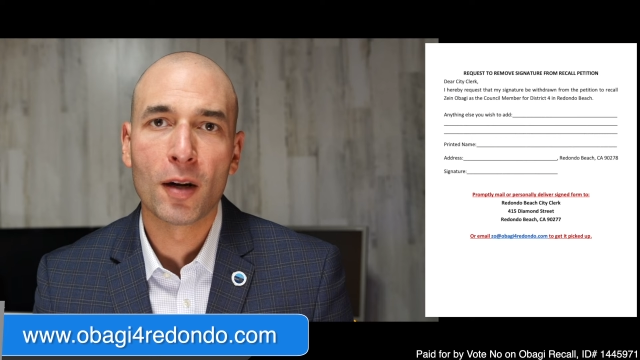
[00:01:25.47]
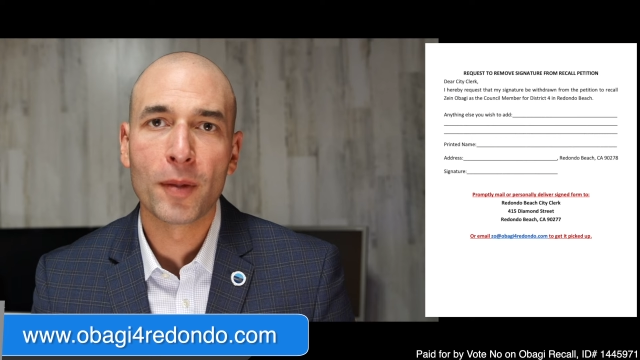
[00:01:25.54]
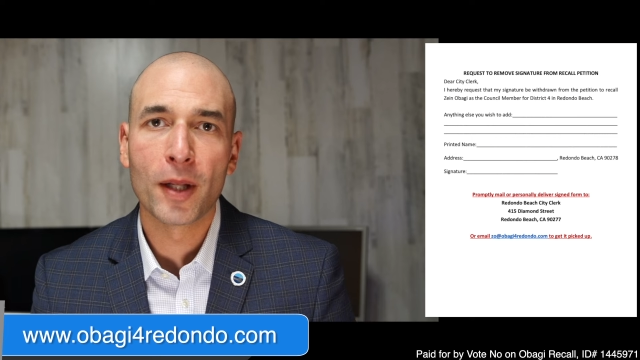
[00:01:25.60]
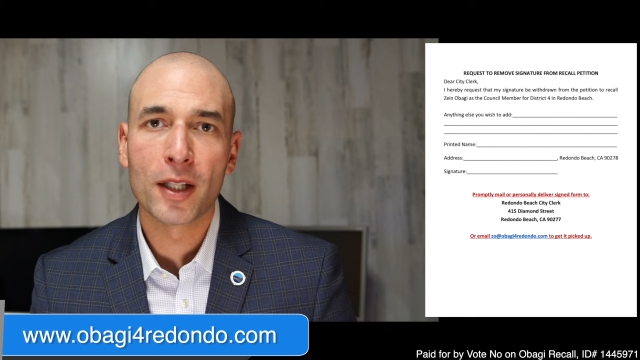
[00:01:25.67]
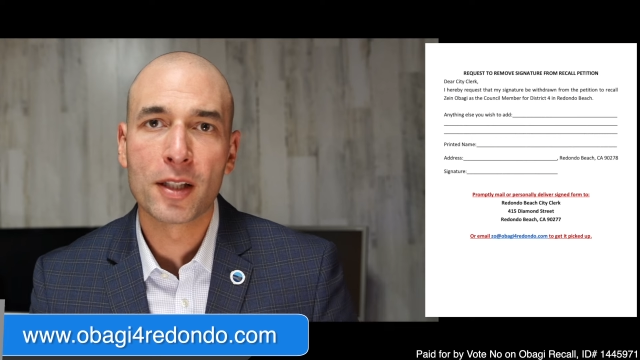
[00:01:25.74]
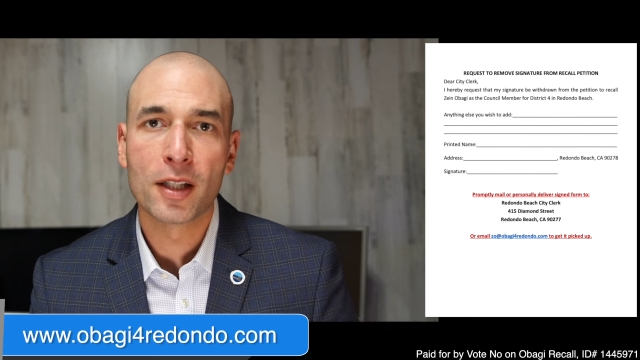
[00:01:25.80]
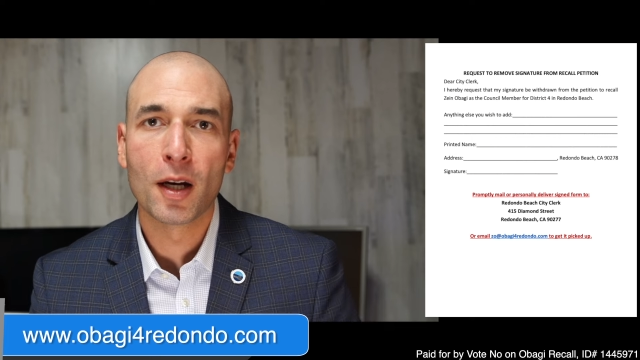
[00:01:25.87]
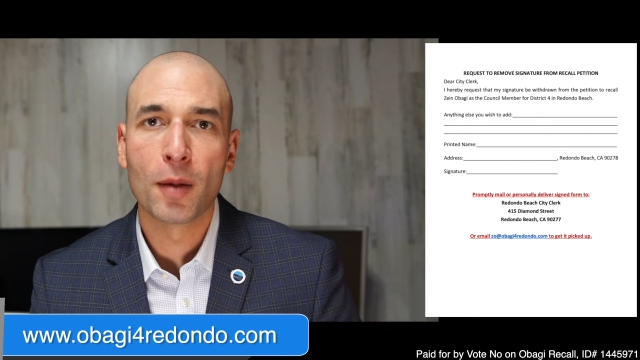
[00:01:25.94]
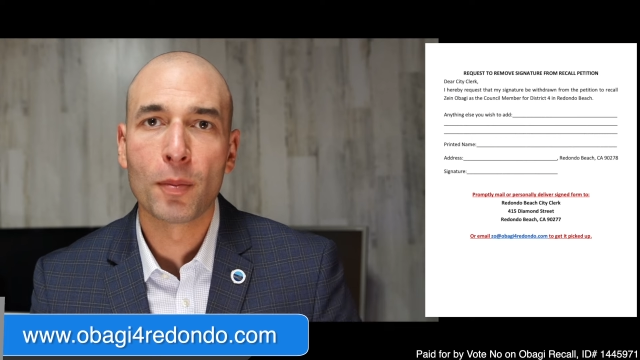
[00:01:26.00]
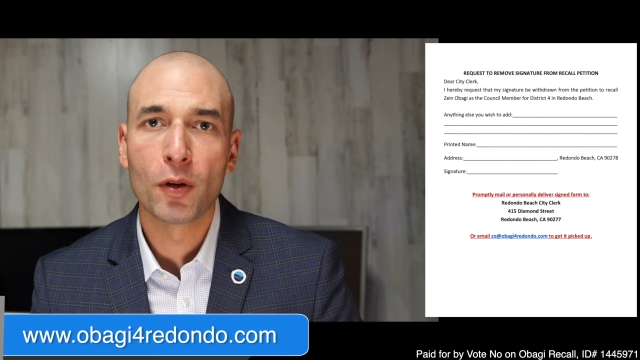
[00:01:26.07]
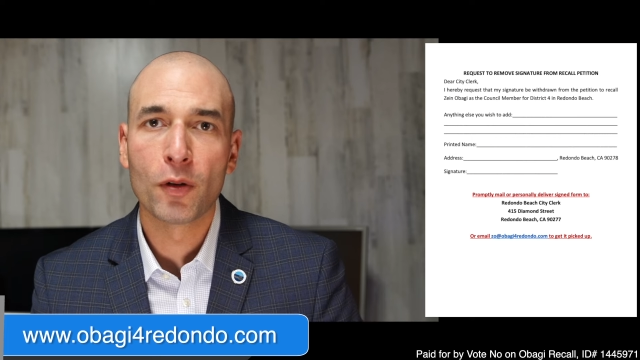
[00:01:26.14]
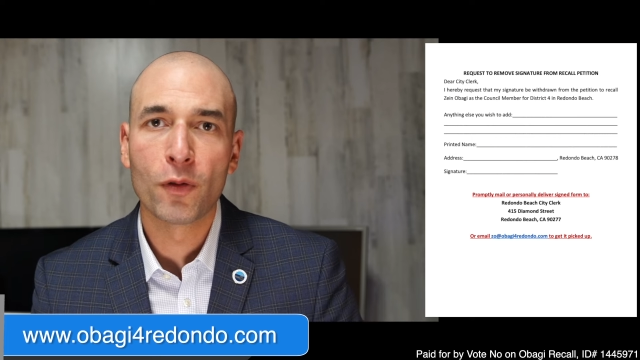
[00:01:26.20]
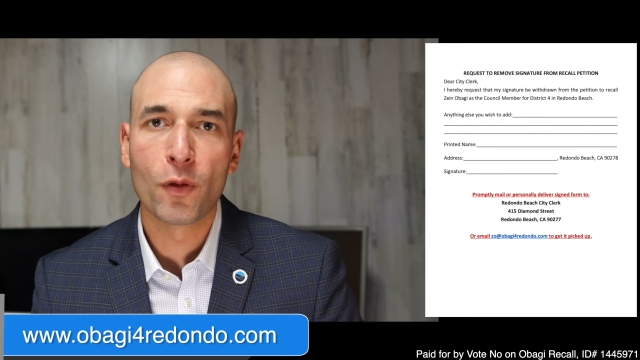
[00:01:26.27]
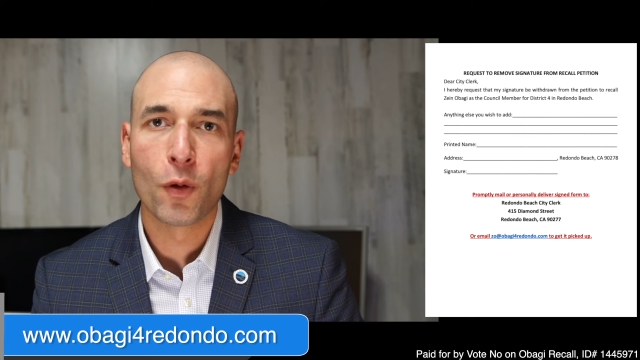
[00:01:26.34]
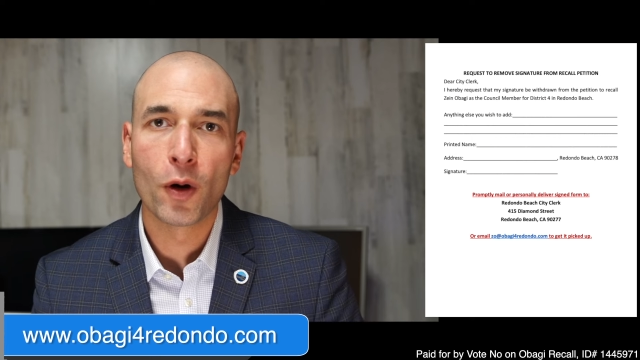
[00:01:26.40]
That's the number
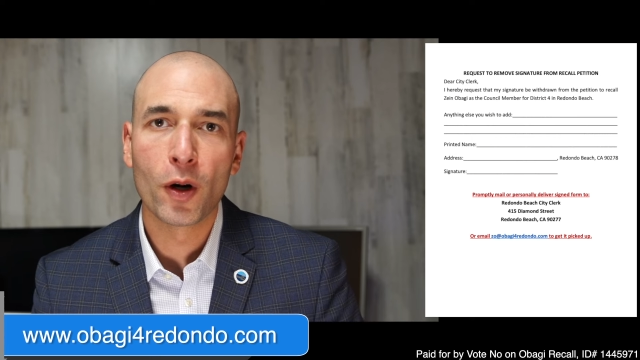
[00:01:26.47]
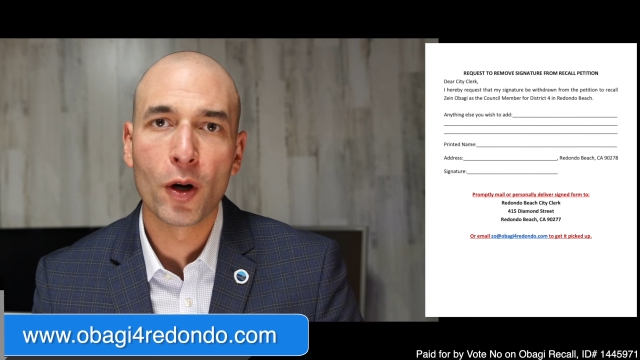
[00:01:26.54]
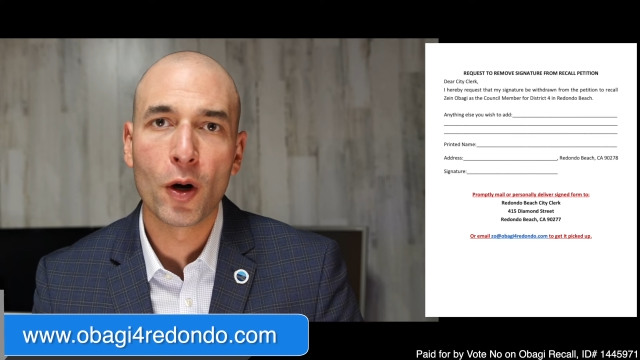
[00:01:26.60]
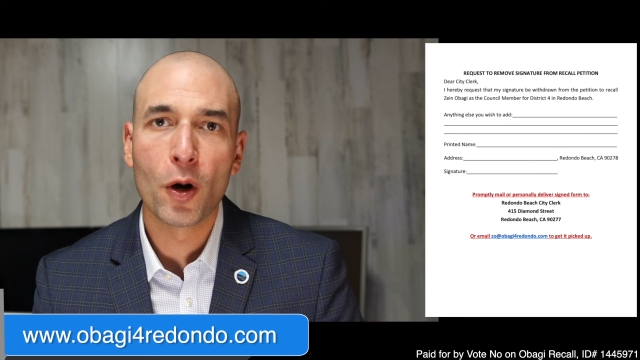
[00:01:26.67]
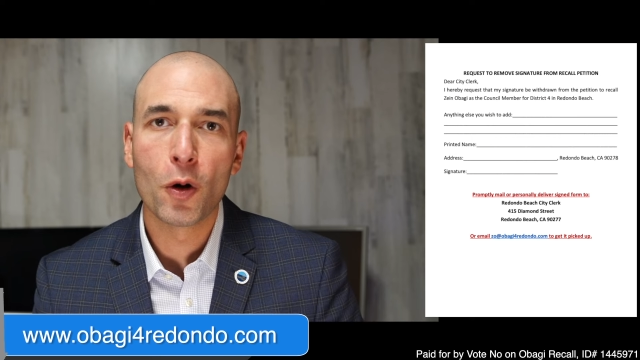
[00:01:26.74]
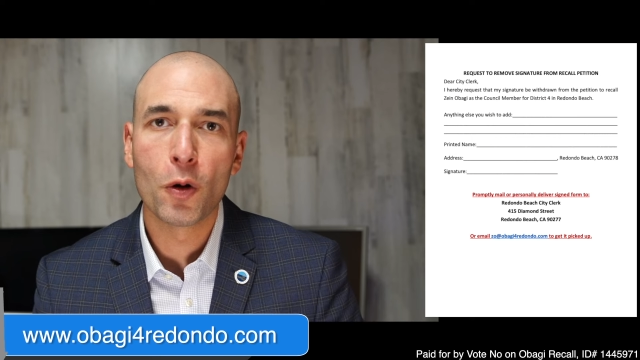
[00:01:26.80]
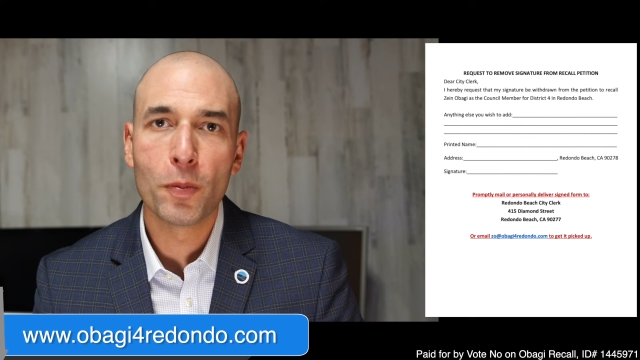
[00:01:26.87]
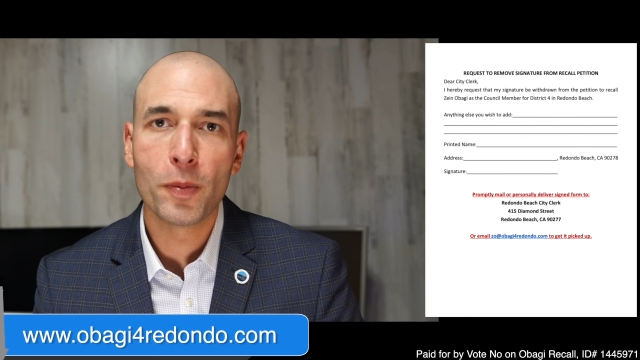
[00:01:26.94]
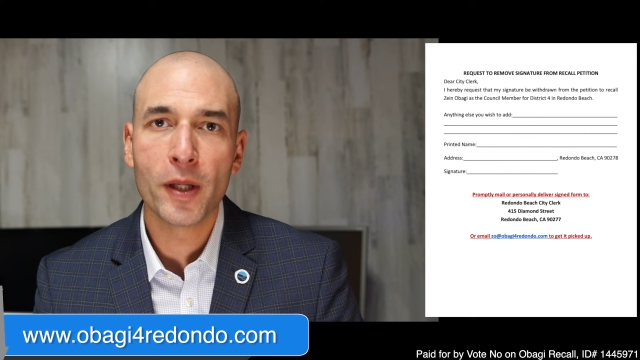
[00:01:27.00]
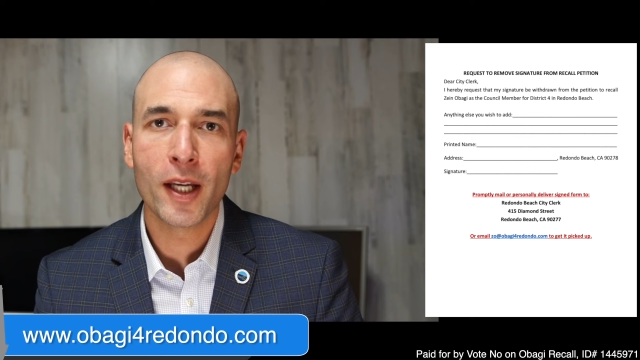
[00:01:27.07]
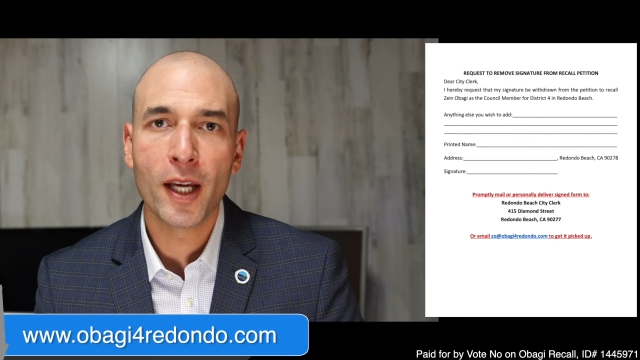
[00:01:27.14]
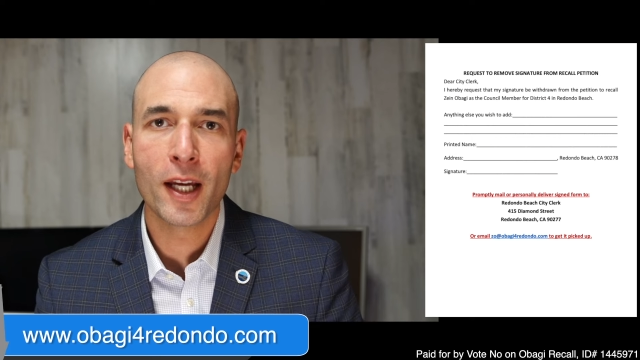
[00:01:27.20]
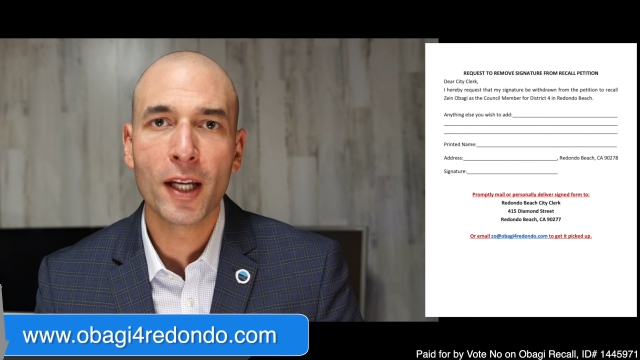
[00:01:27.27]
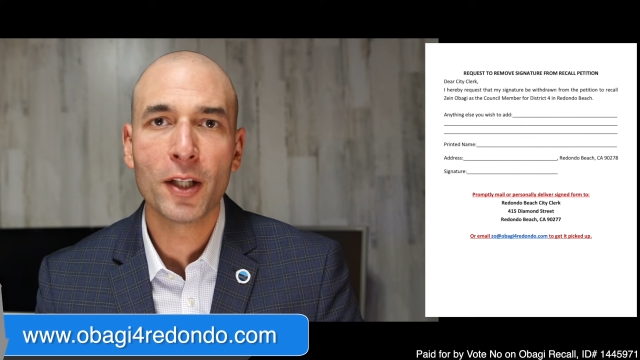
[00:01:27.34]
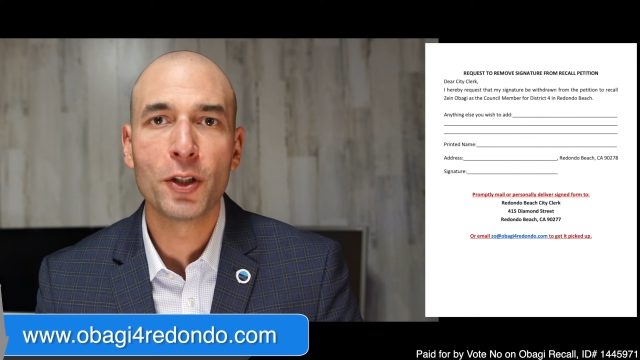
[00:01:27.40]
4,
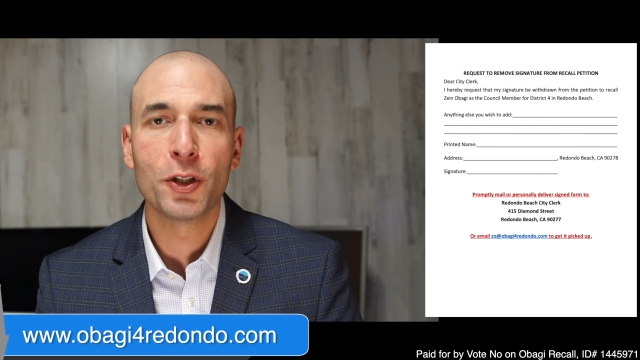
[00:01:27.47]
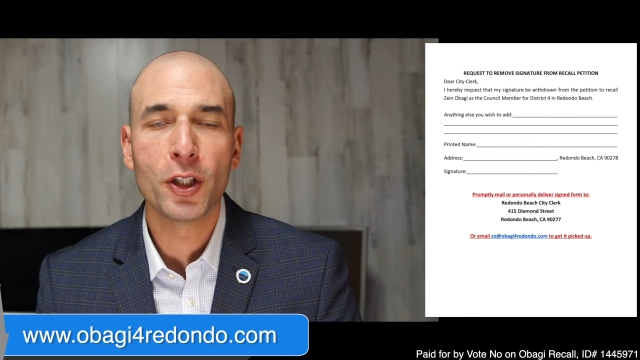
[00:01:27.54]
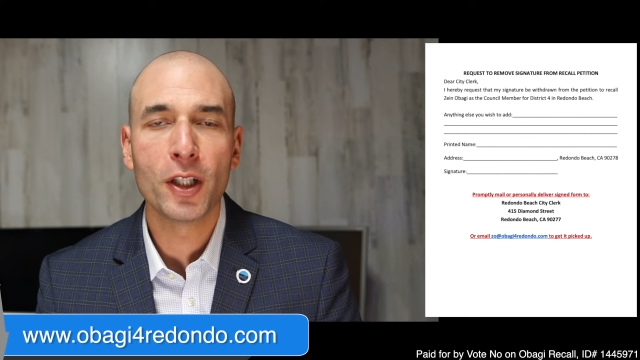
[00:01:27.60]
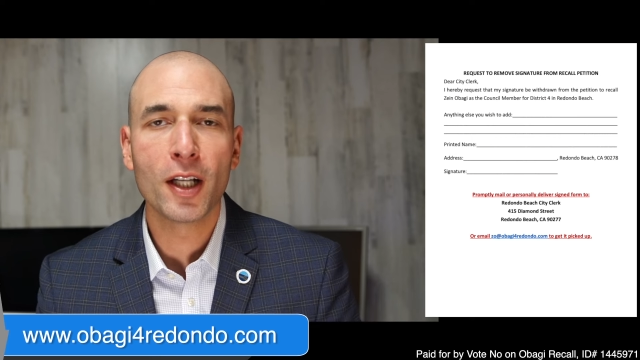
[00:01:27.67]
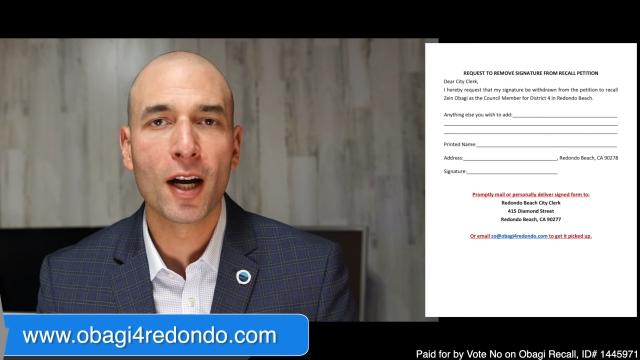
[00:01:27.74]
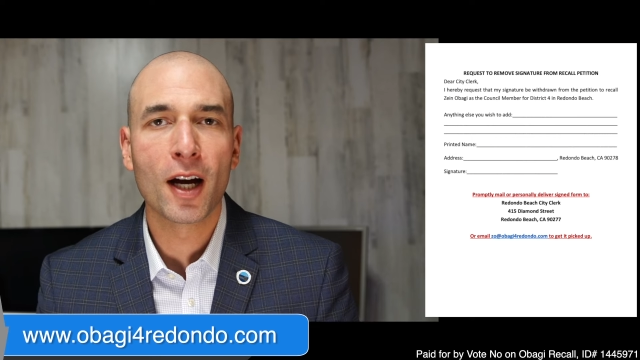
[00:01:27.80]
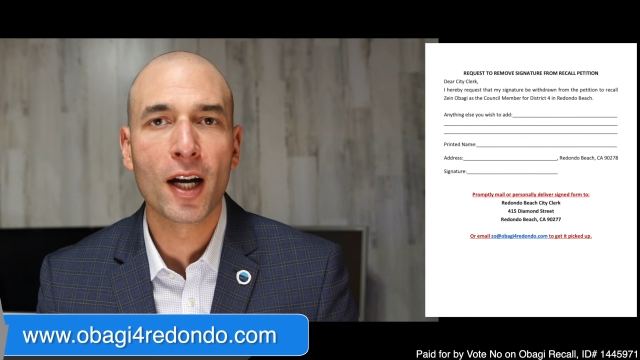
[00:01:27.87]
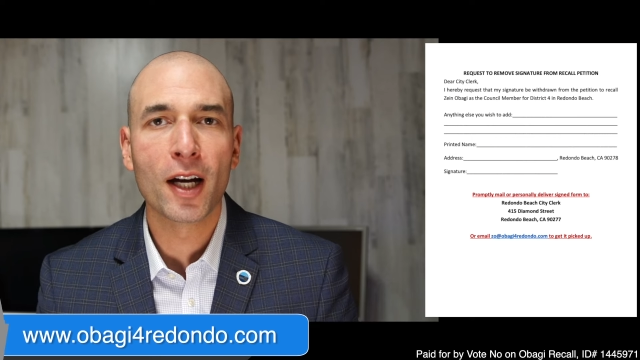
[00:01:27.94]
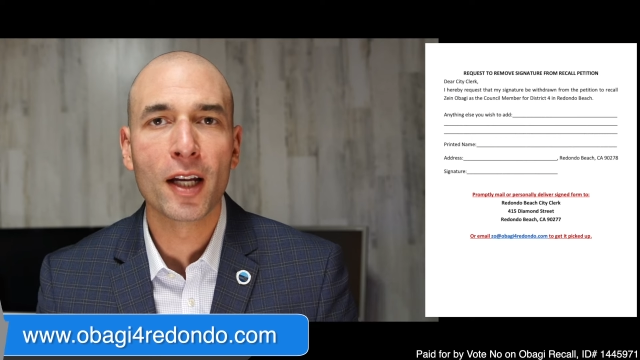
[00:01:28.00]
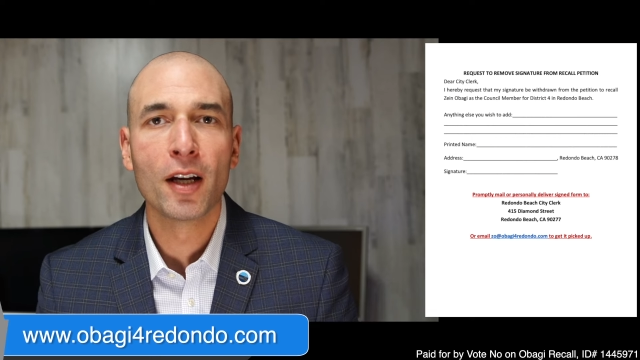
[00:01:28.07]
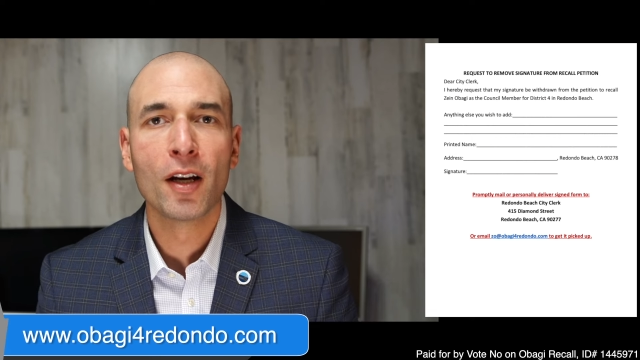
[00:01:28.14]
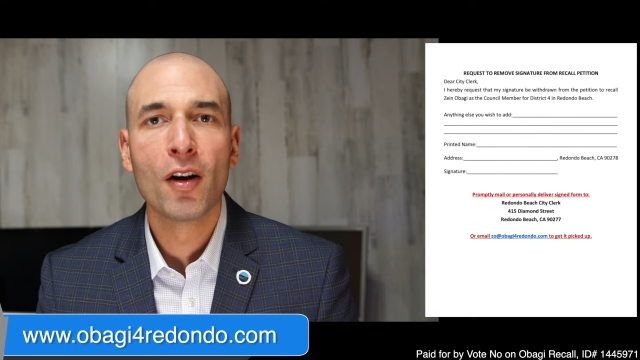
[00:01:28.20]
O-B-A-G-I,